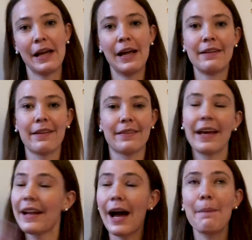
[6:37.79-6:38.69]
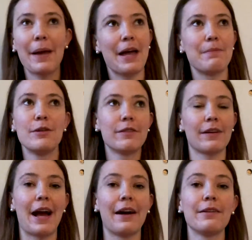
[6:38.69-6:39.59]
Just get up and move
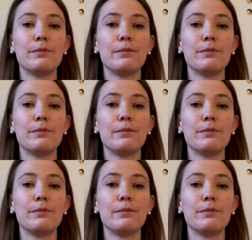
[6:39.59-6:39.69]
around.